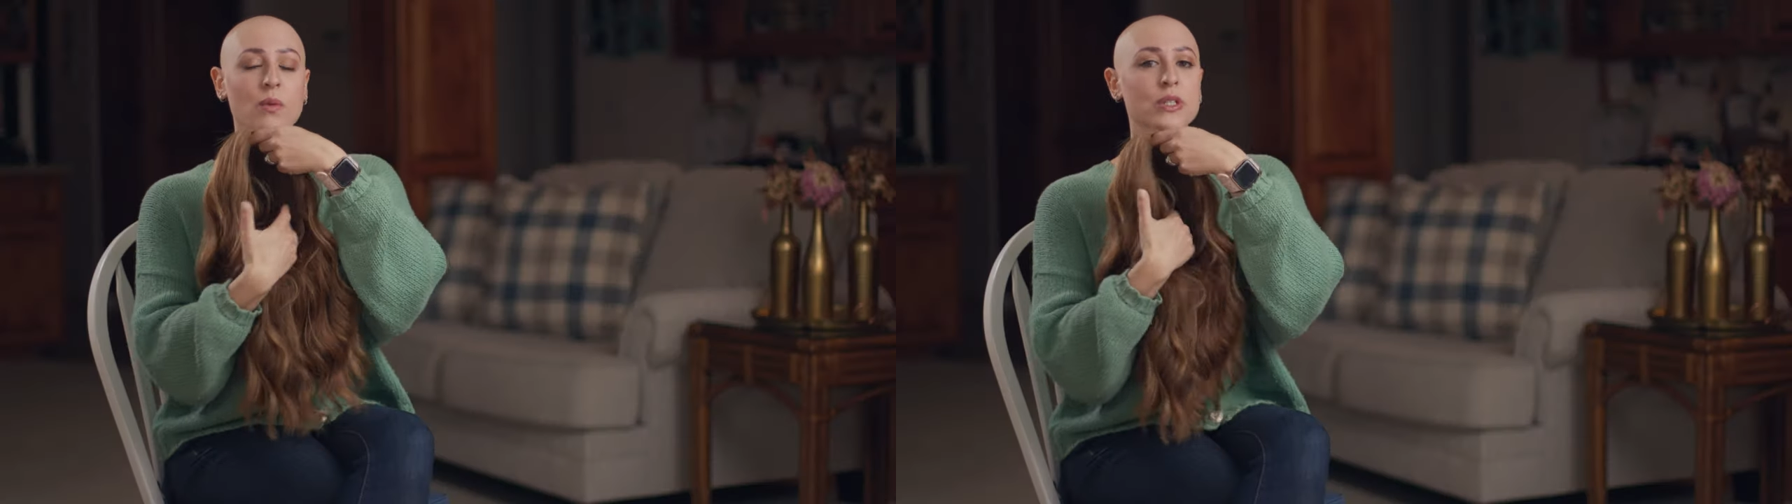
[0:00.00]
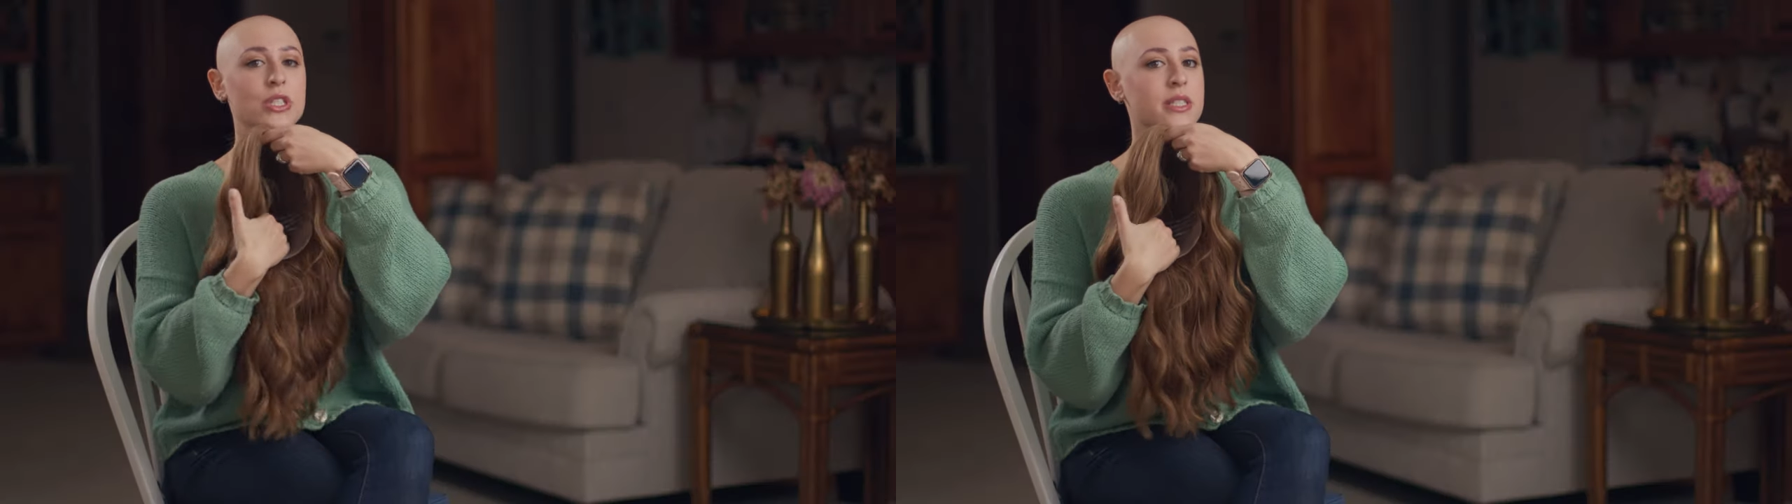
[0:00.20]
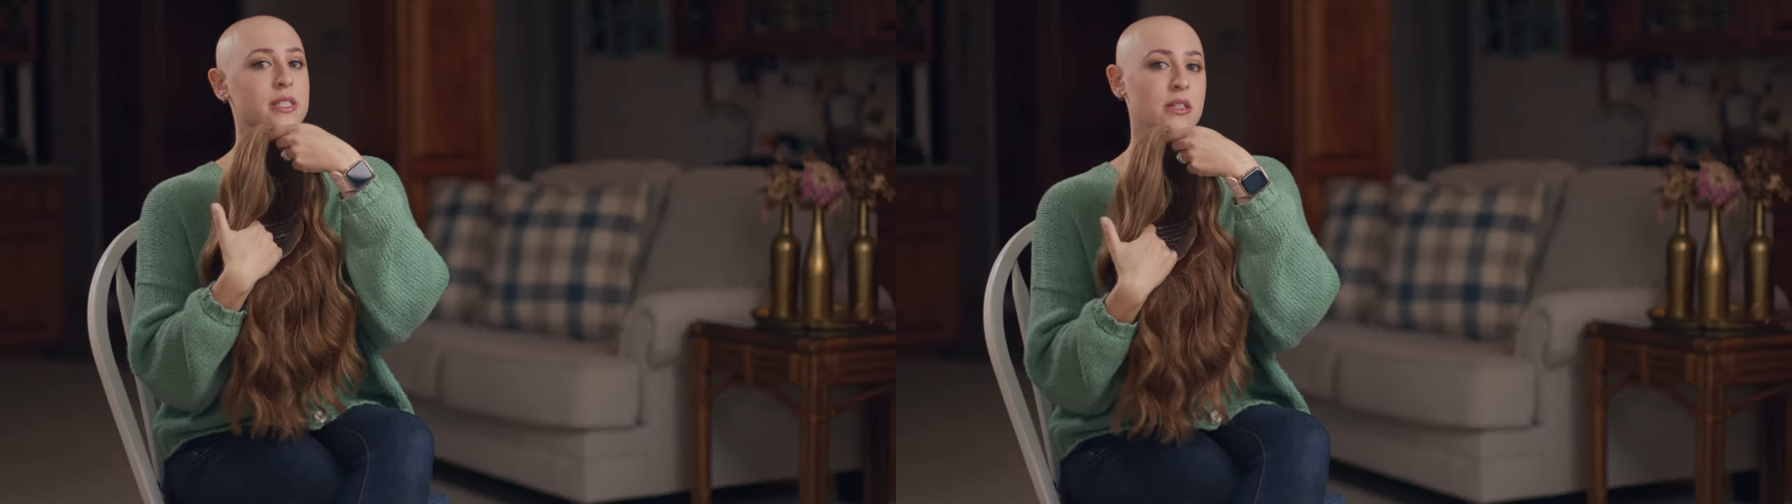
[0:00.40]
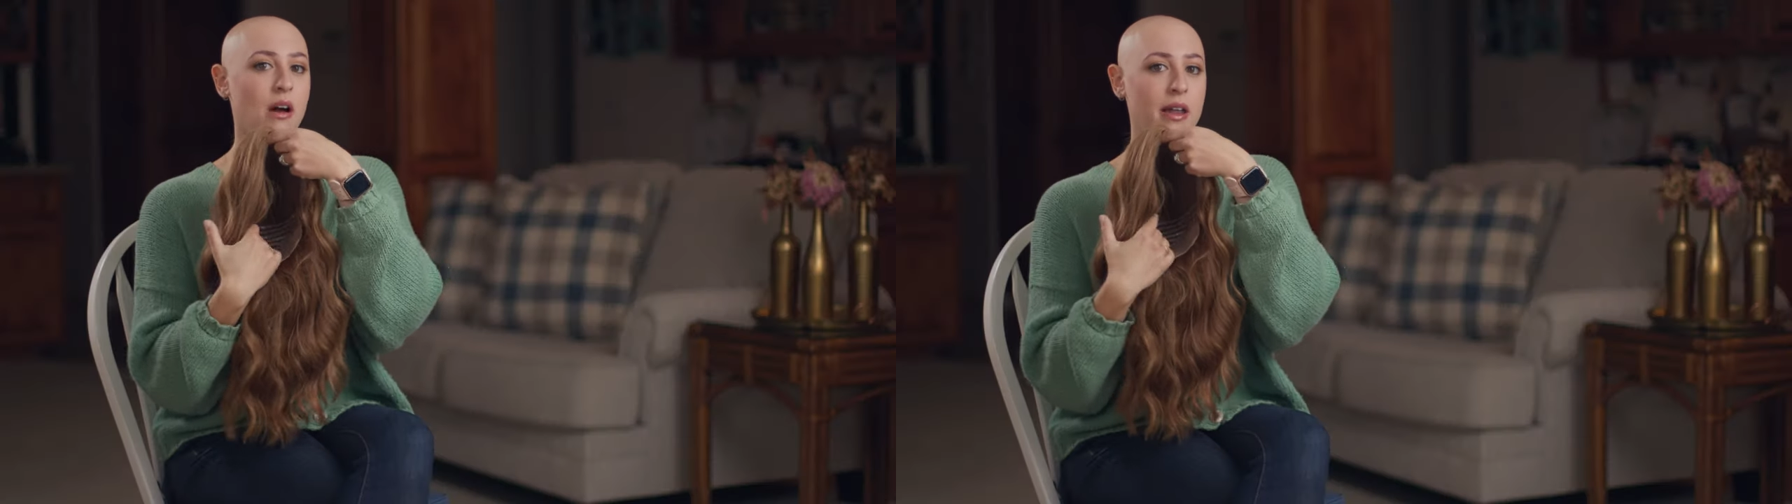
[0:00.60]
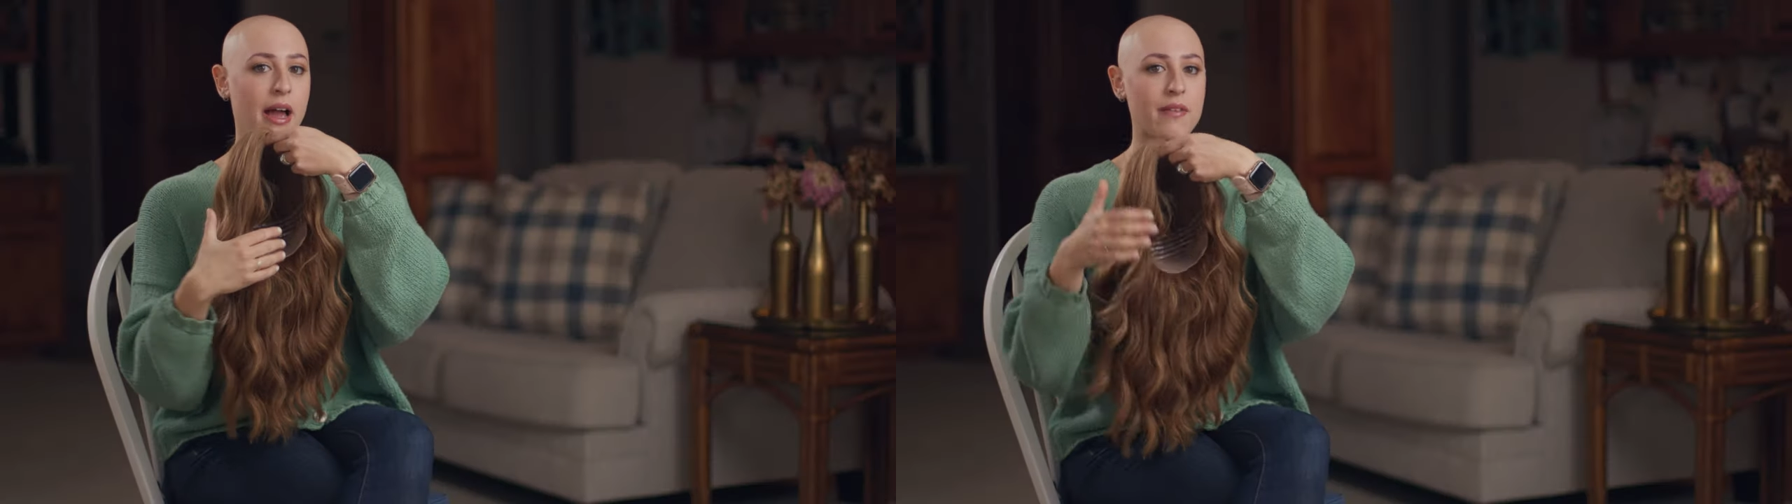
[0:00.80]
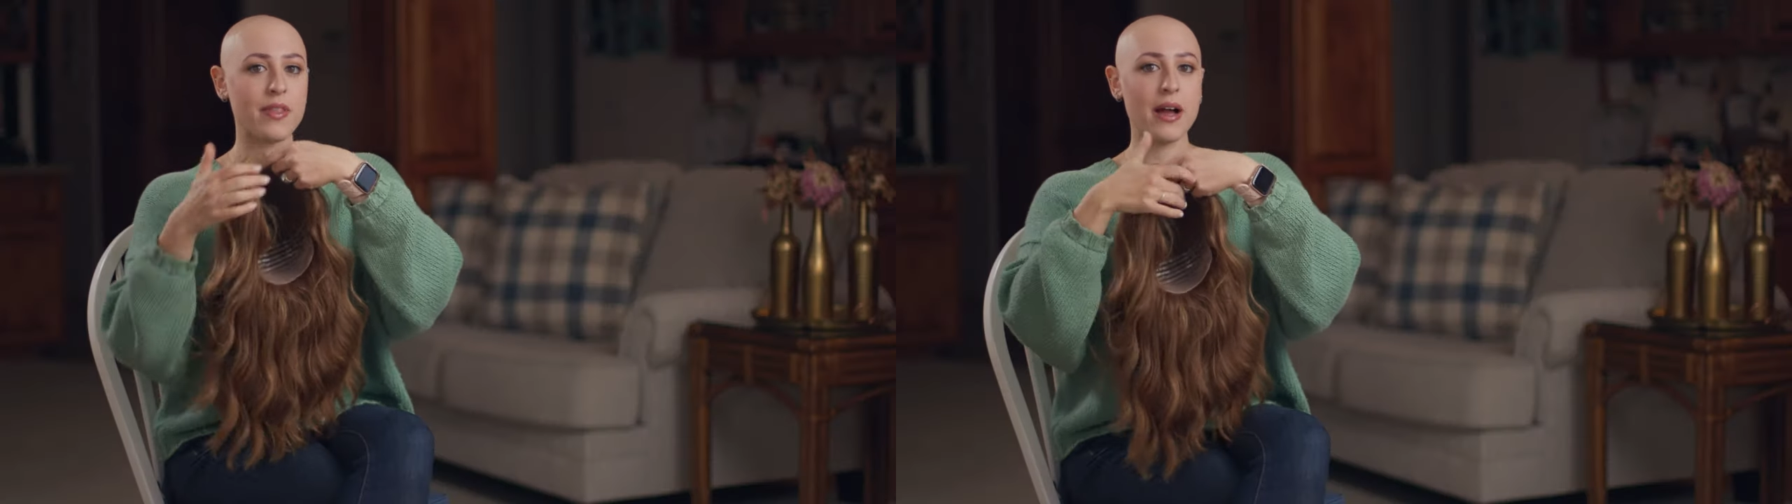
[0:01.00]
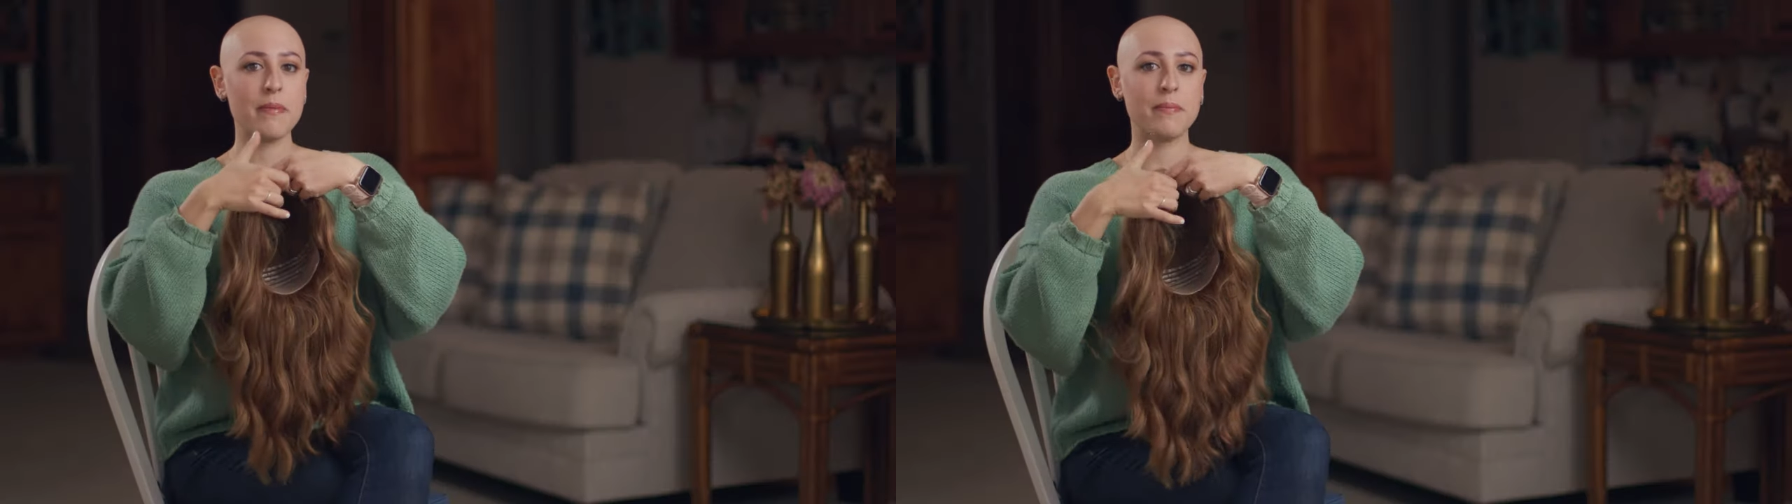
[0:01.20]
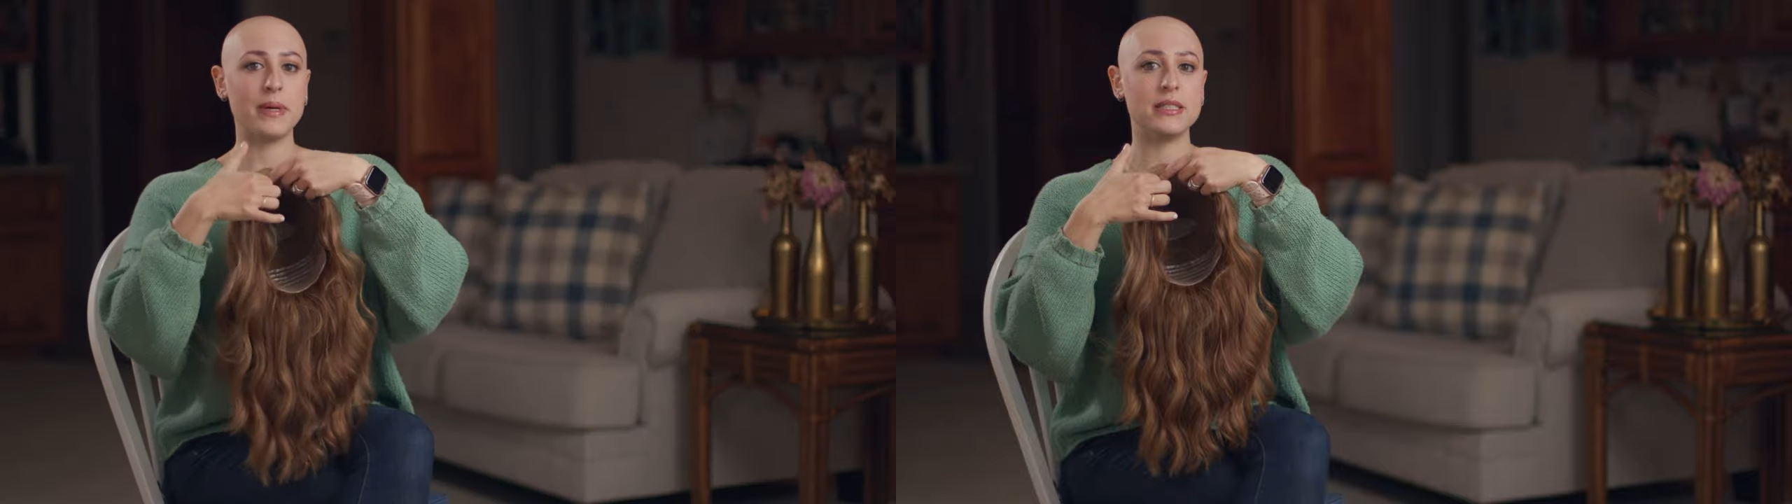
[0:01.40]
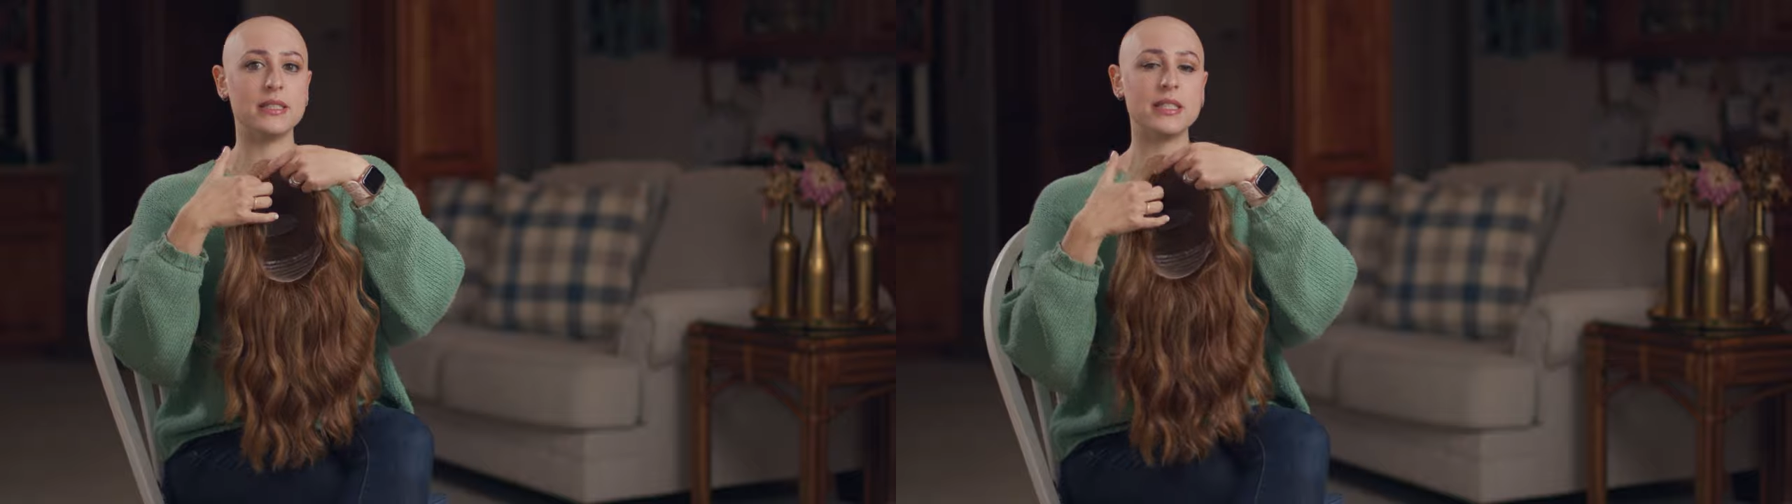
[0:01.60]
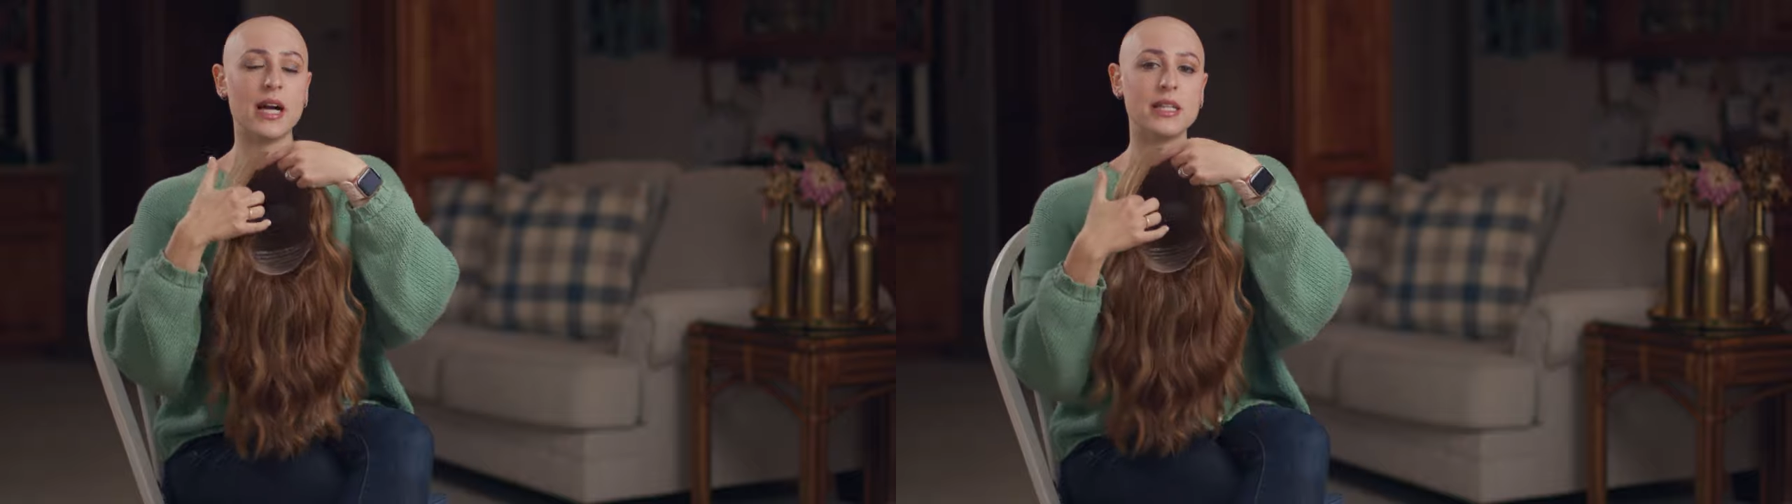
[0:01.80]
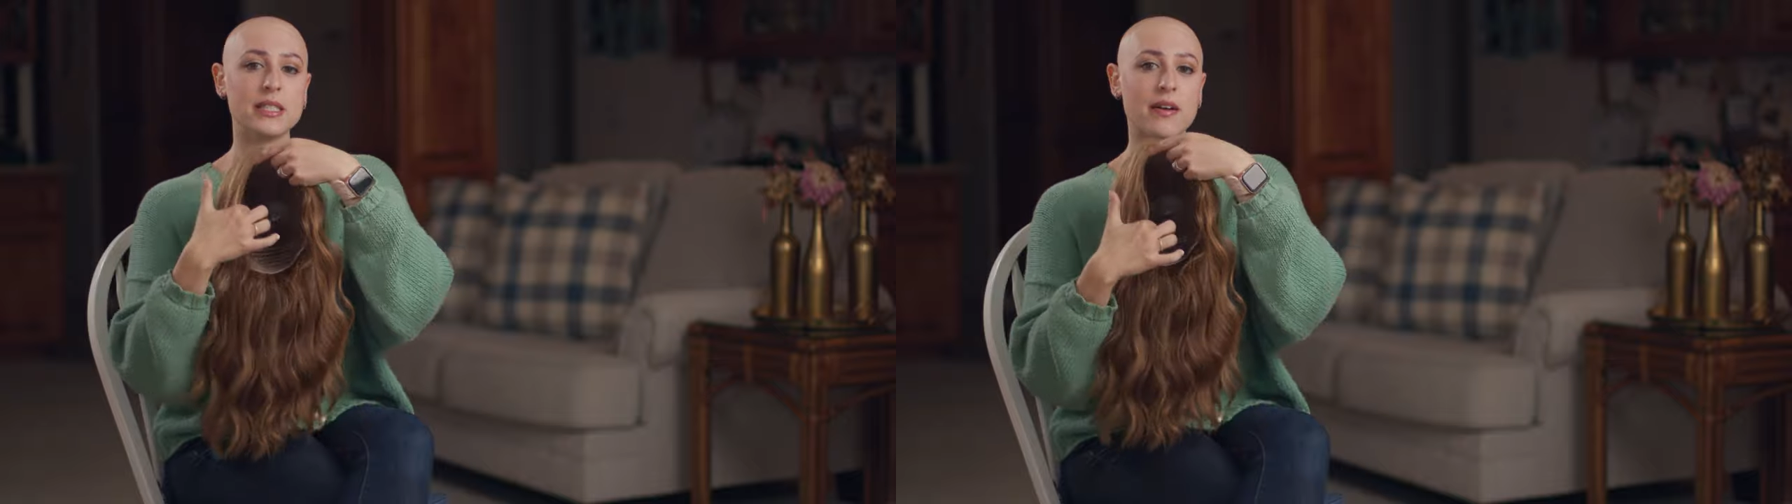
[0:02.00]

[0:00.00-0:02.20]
which does not have that, but does